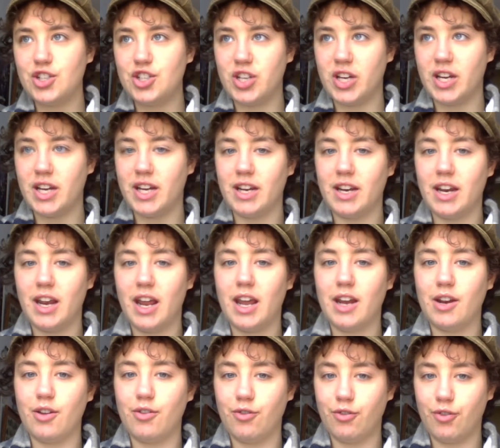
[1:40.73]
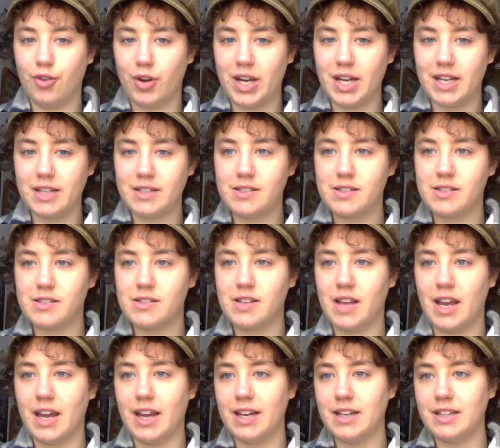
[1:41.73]
jinn and afrits
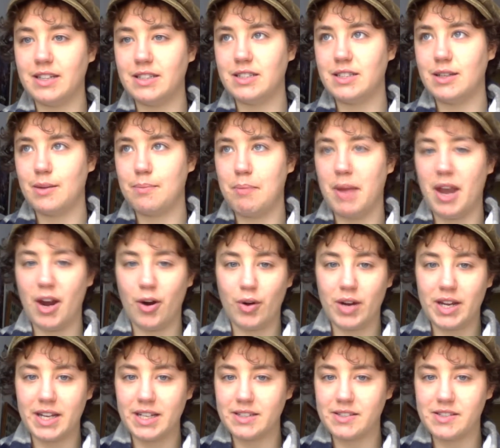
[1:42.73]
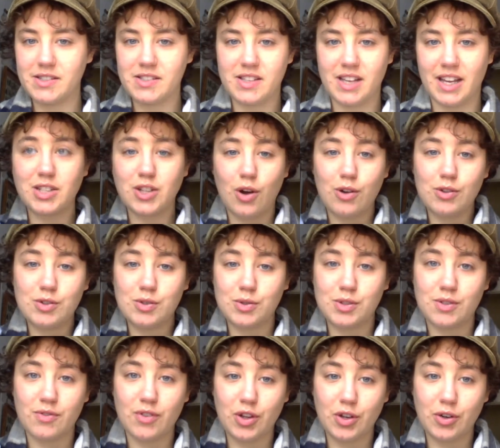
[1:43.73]
and marids and all
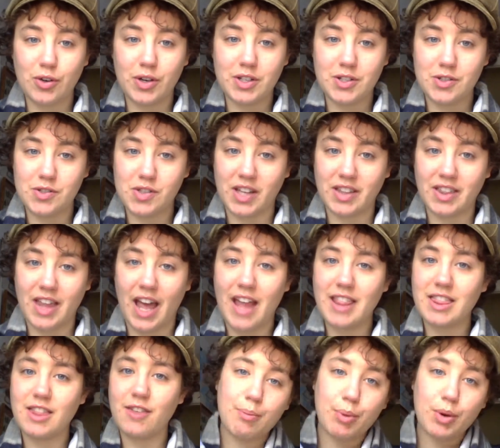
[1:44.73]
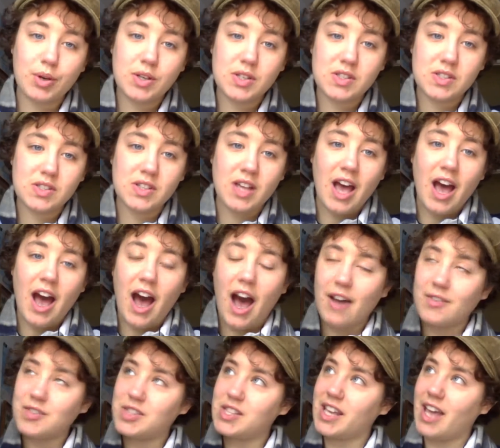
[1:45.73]
sorts of other creatures like that. The books
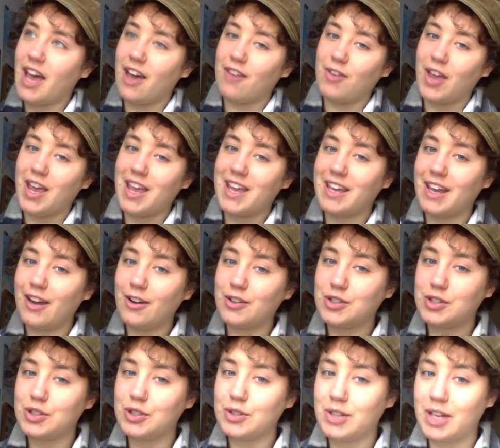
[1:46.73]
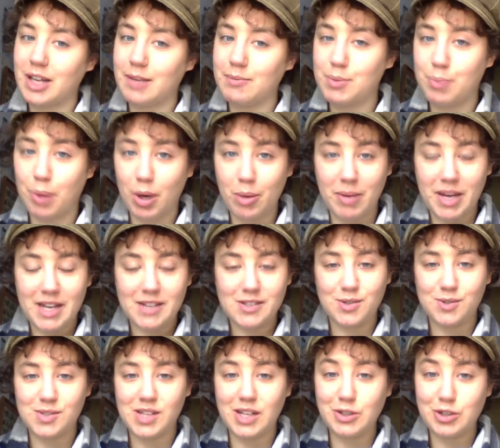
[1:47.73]
obviously have a character named Bartimaeus
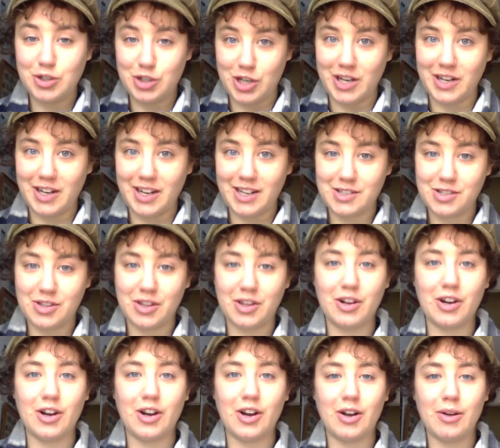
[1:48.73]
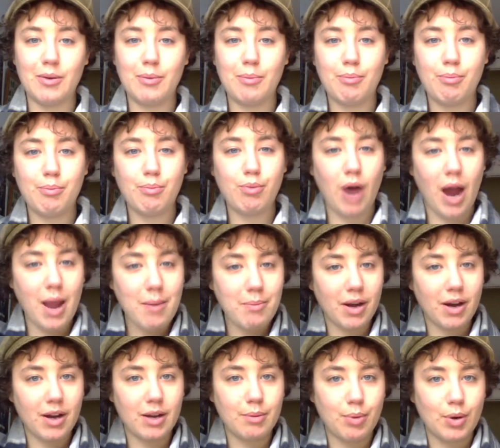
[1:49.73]
who's a jinn as their
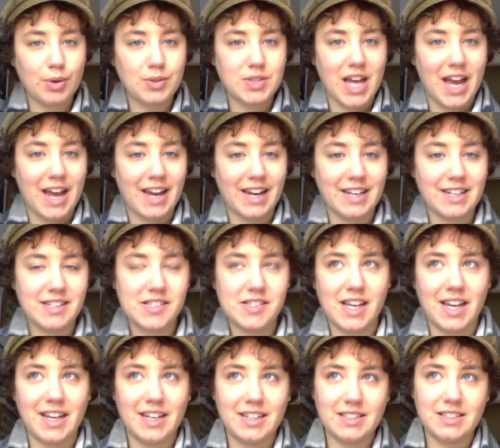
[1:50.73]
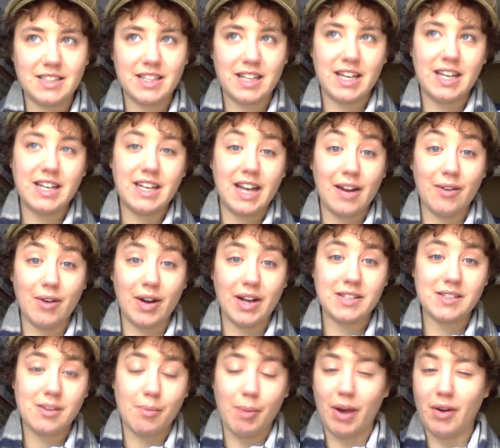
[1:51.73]
primary protagonist, and he
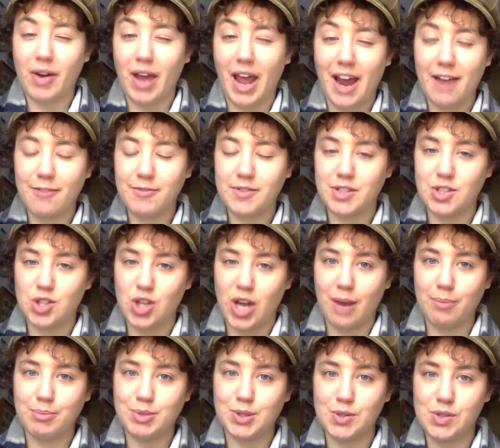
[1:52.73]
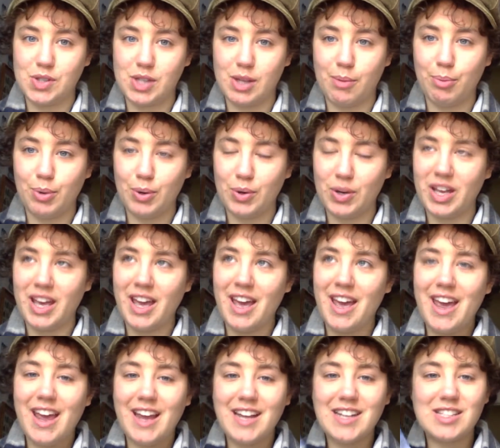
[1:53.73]
narrates about half the chapters in the book.
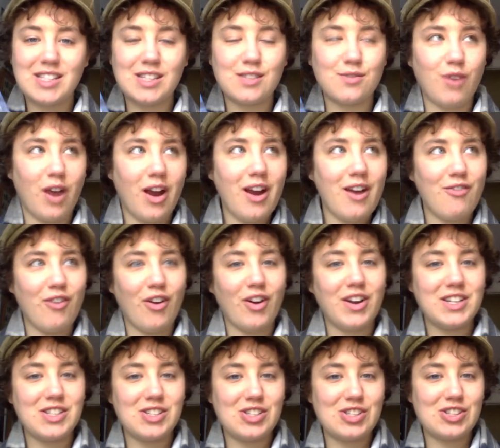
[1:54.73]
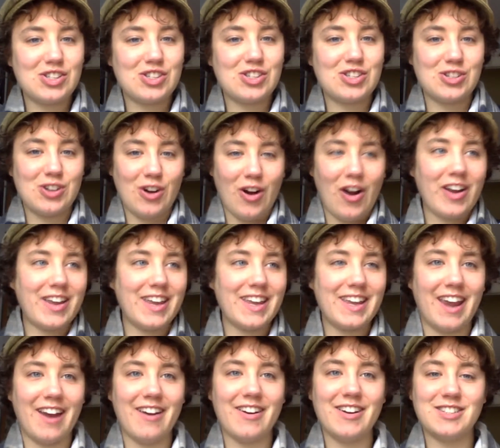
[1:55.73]
He's this very, very
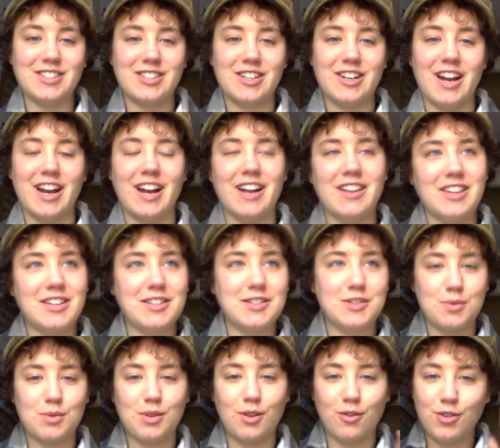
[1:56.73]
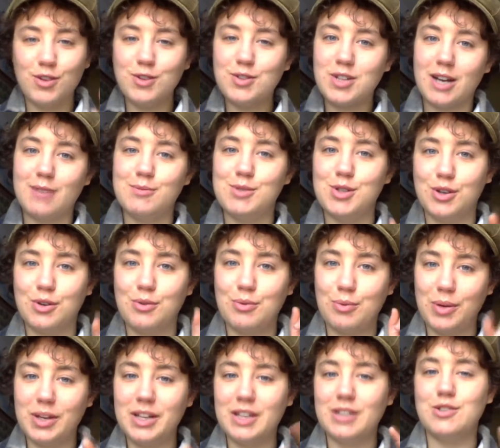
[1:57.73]
snarky character, and I think this is one of the few times you could
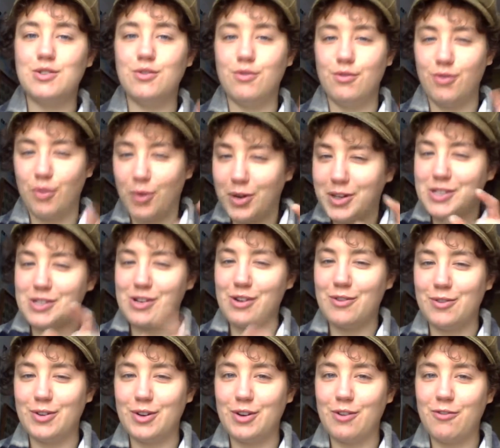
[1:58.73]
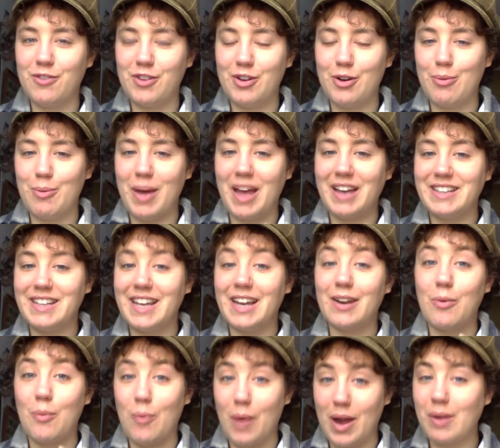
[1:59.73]
really do voiceover in a film and
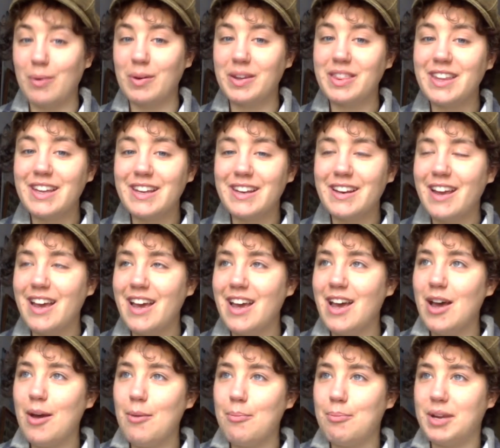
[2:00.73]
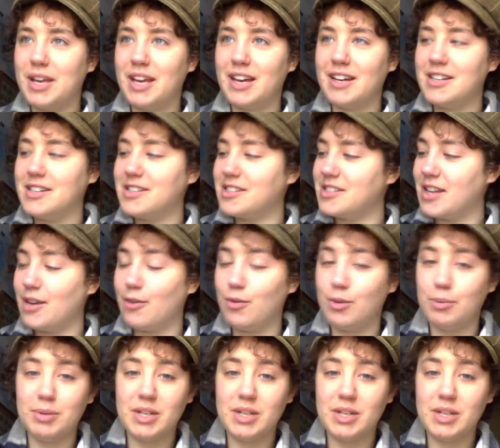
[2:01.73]
get away with it, because